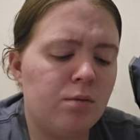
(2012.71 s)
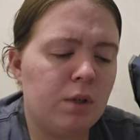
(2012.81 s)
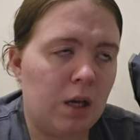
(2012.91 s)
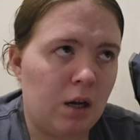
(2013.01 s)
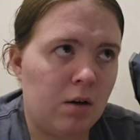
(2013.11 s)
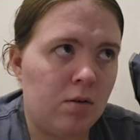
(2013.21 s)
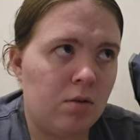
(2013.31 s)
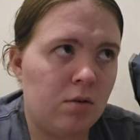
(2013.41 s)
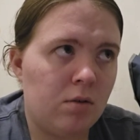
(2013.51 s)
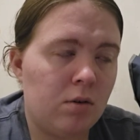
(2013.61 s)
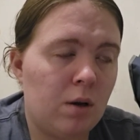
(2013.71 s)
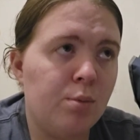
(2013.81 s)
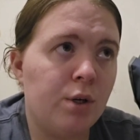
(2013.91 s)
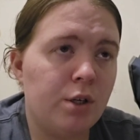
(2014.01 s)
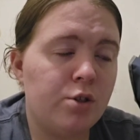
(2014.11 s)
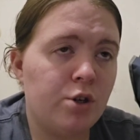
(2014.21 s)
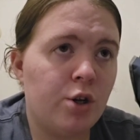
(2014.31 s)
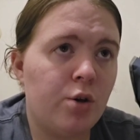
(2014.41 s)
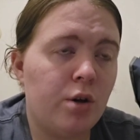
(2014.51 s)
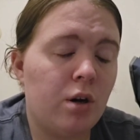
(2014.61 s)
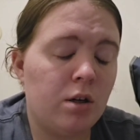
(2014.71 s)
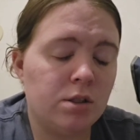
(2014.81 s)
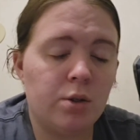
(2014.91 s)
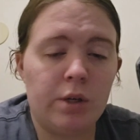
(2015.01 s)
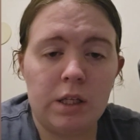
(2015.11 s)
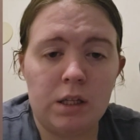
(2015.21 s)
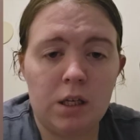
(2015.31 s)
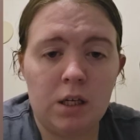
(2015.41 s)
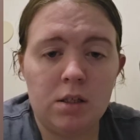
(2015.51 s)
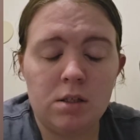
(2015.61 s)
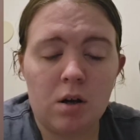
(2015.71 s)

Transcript: yeah, I'm pretty sure you can also get these